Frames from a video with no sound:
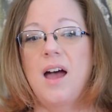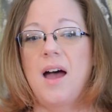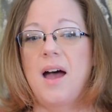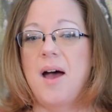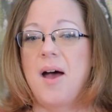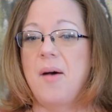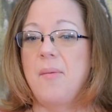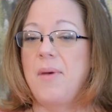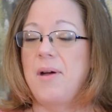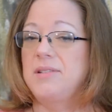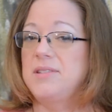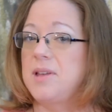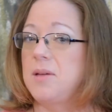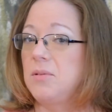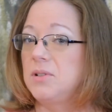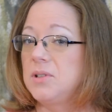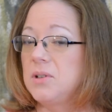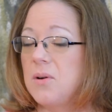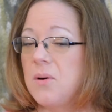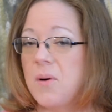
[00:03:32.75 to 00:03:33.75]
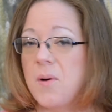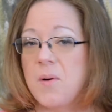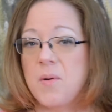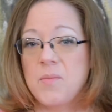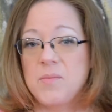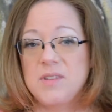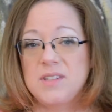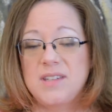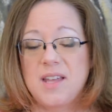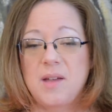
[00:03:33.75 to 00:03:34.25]
I was able to go
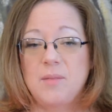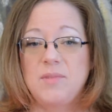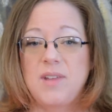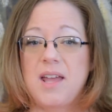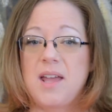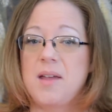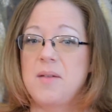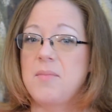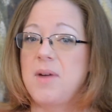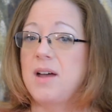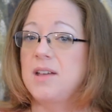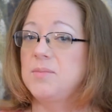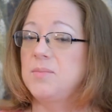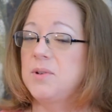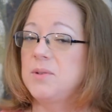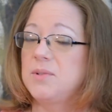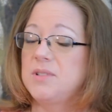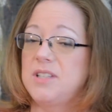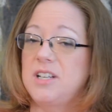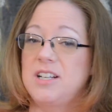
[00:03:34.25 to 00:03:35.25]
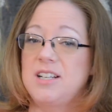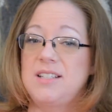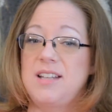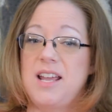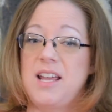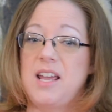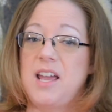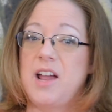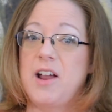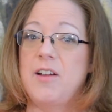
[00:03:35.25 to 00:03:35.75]
home the same day. My husband was there to
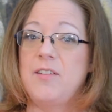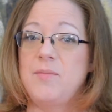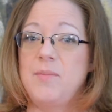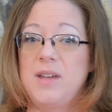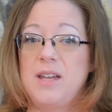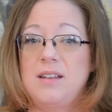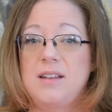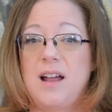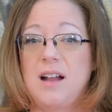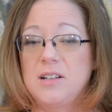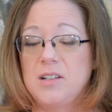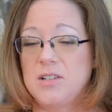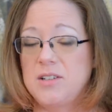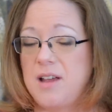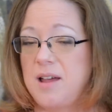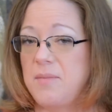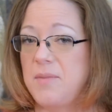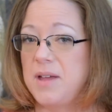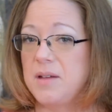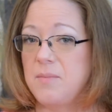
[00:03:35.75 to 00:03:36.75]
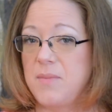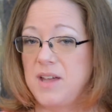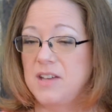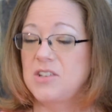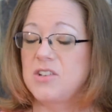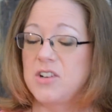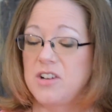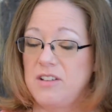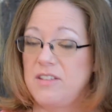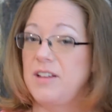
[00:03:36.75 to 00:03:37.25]
take care of me. Dr. Timek
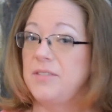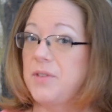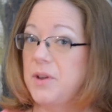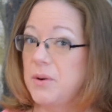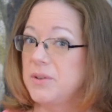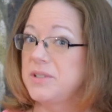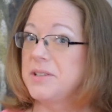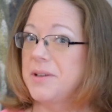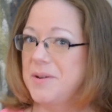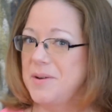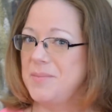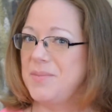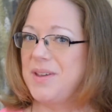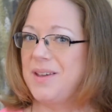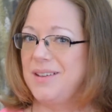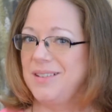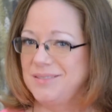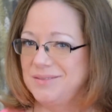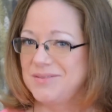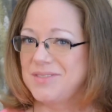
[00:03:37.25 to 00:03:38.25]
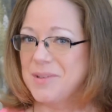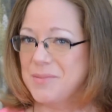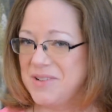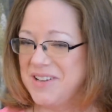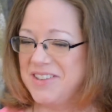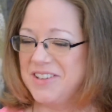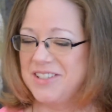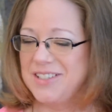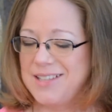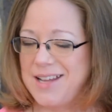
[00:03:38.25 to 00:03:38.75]
made sure that there was going to be
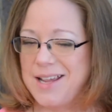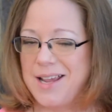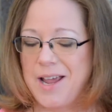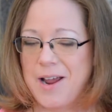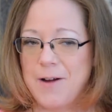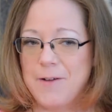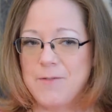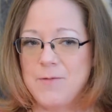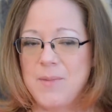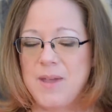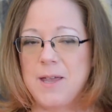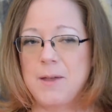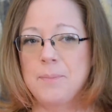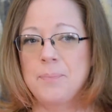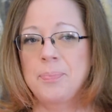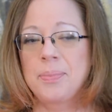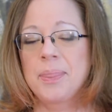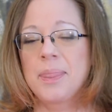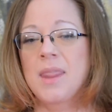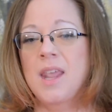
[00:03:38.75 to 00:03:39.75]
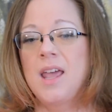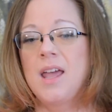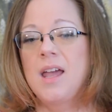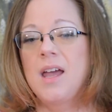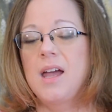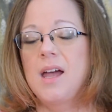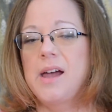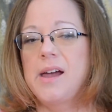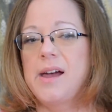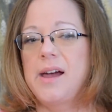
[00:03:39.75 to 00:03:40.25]
somebody there to take care of me.
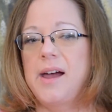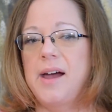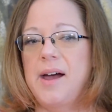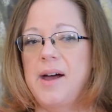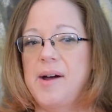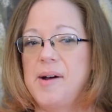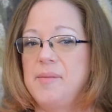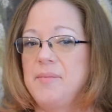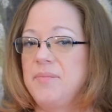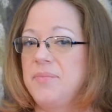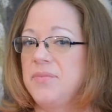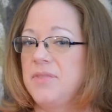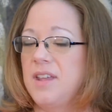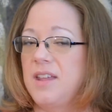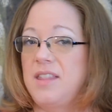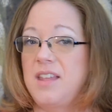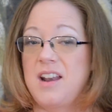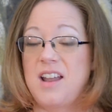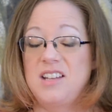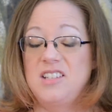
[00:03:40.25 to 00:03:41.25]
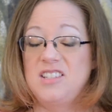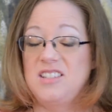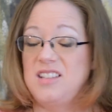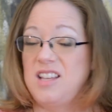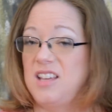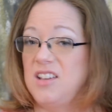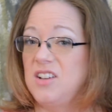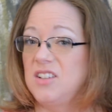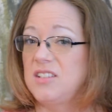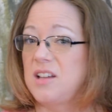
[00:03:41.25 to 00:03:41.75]
And then I just
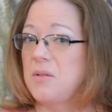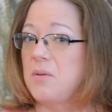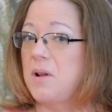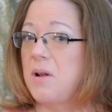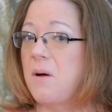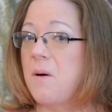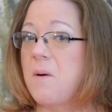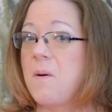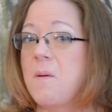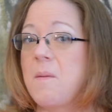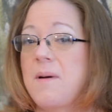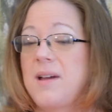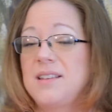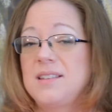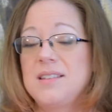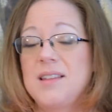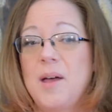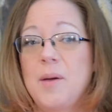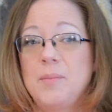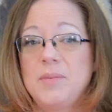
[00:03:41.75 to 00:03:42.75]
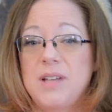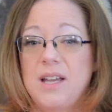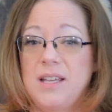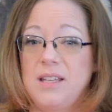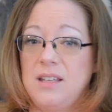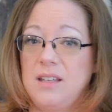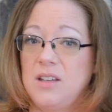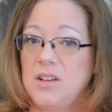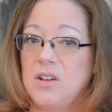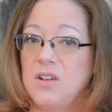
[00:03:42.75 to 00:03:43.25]
healed. I went home, I slept, I
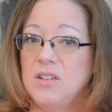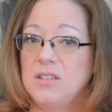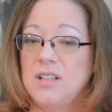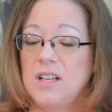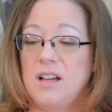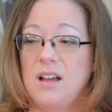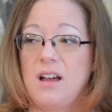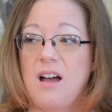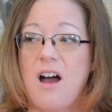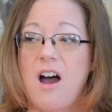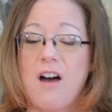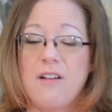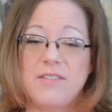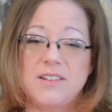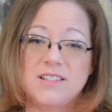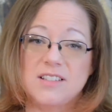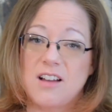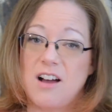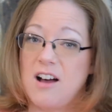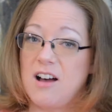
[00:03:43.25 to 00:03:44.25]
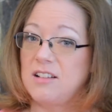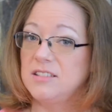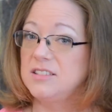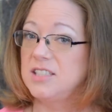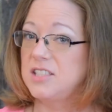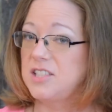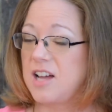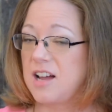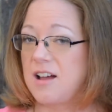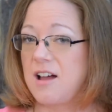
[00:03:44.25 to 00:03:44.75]
healed. The office called
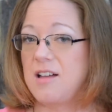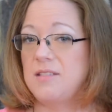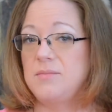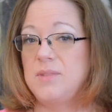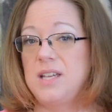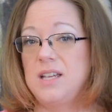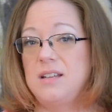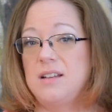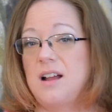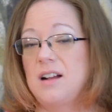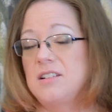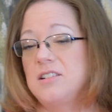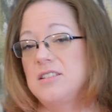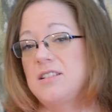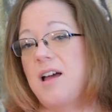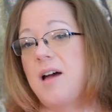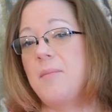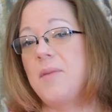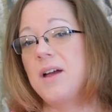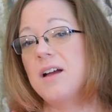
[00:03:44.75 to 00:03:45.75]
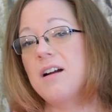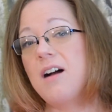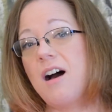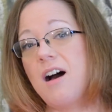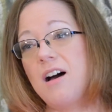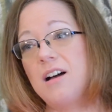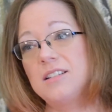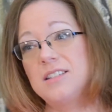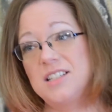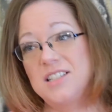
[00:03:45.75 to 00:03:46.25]
to check on me. Dr. Timek
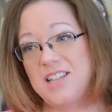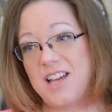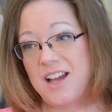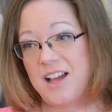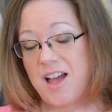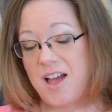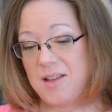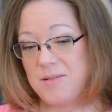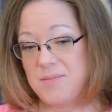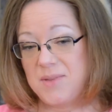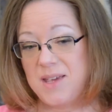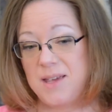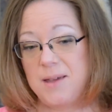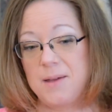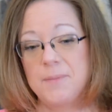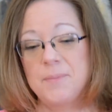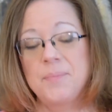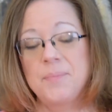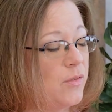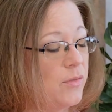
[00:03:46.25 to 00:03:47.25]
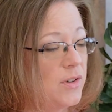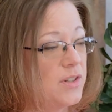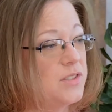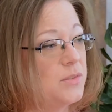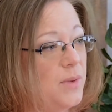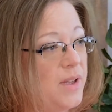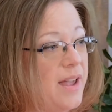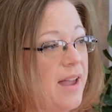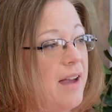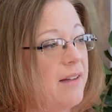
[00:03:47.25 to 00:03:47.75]
called to check on me.
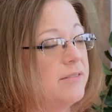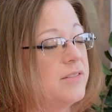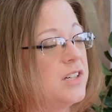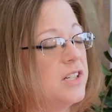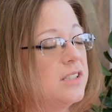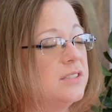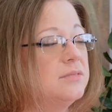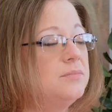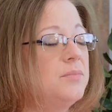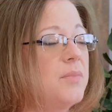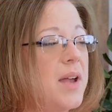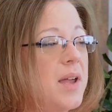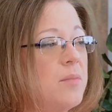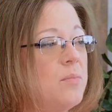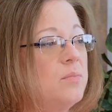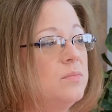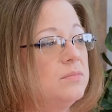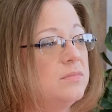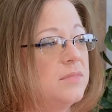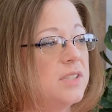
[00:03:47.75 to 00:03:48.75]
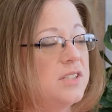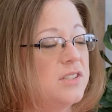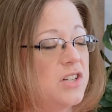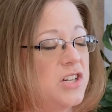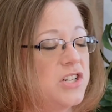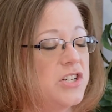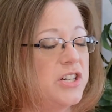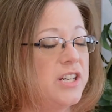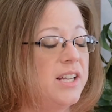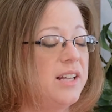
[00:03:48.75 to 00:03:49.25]
first week after my
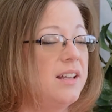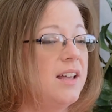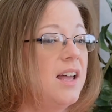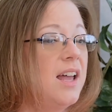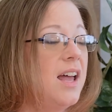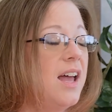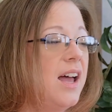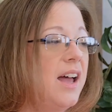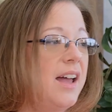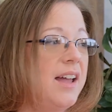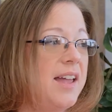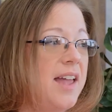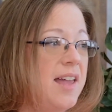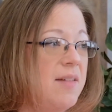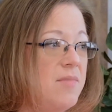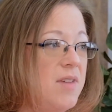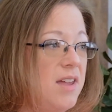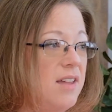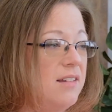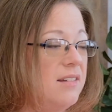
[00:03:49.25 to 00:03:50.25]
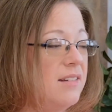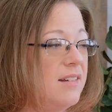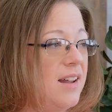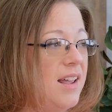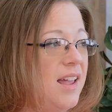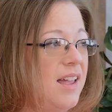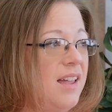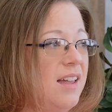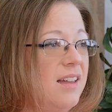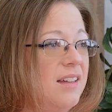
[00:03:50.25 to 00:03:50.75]
surgery, I came in,
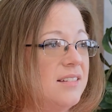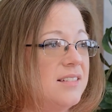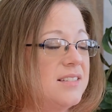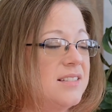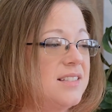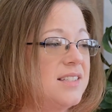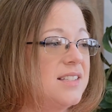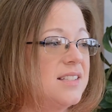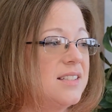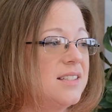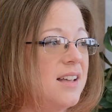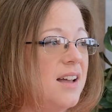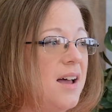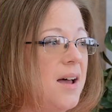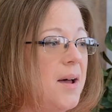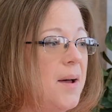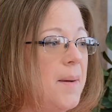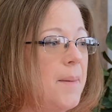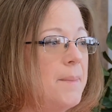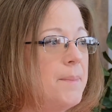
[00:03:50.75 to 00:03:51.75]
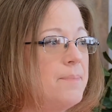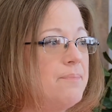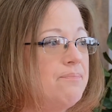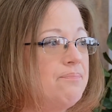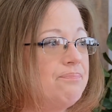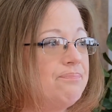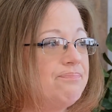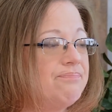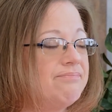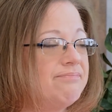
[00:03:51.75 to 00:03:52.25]
and
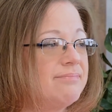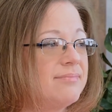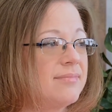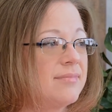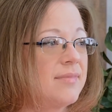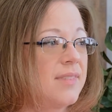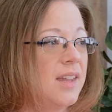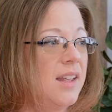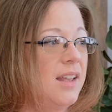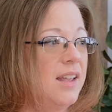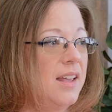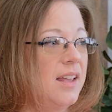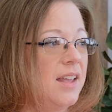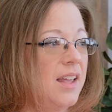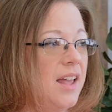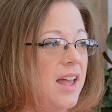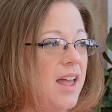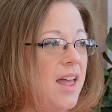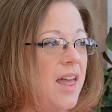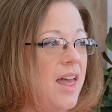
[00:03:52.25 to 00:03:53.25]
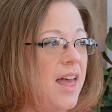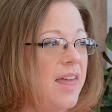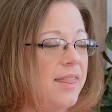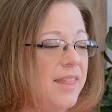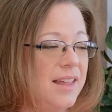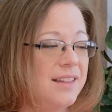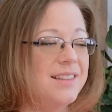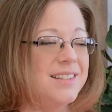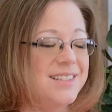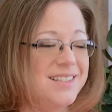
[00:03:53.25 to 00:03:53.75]
I
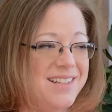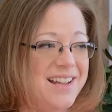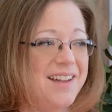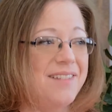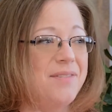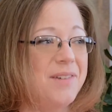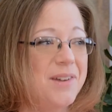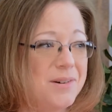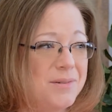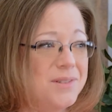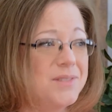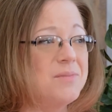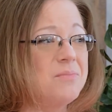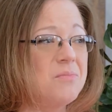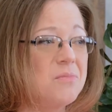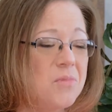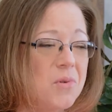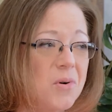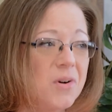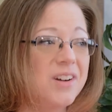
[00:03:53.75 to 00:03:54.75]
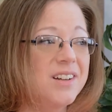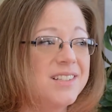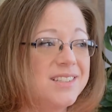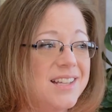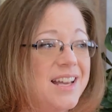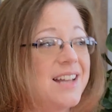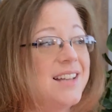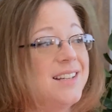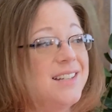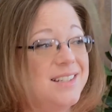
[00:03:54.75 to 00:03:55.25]
think the staff here was more
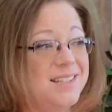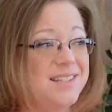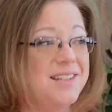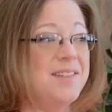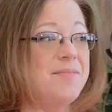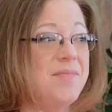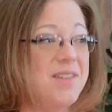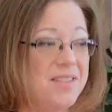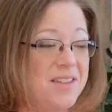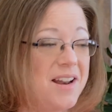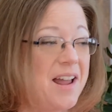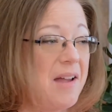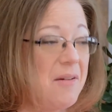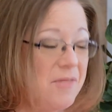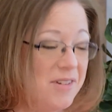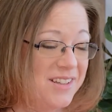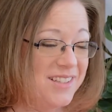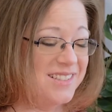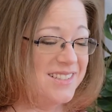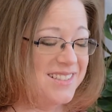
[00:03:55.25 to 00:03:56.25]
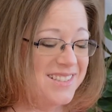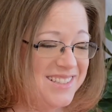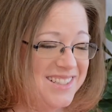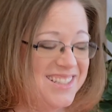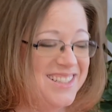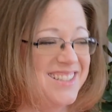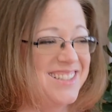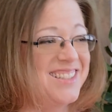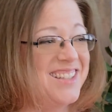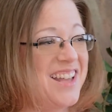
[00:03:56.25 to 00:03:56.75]
excited to see me than I was,
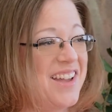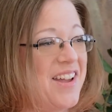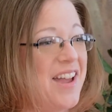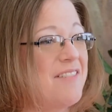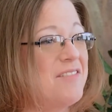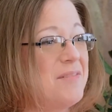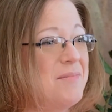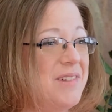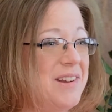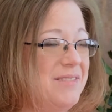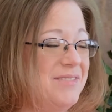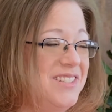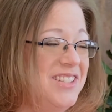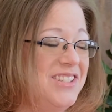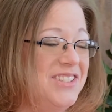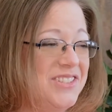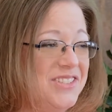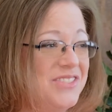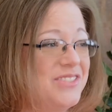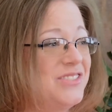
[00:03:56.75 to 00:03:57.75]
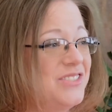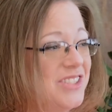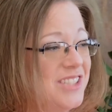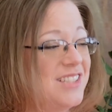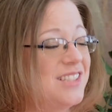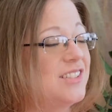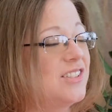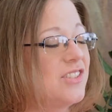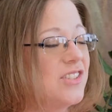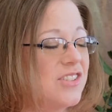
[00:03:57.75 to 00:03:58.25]
because everybody was
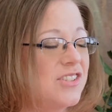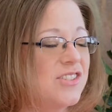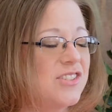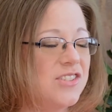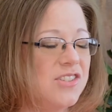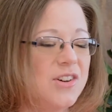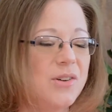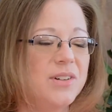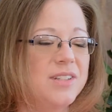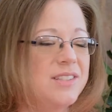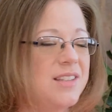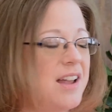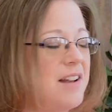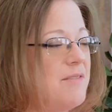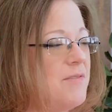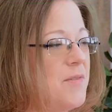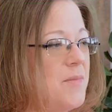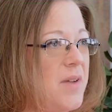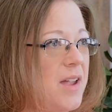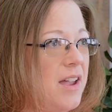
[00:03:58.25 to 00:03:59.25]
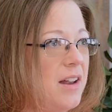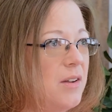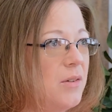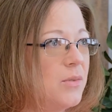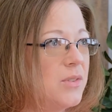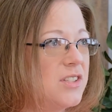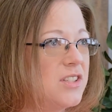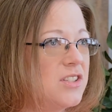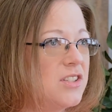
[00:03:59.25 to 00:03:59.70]
just so excited for me, and it was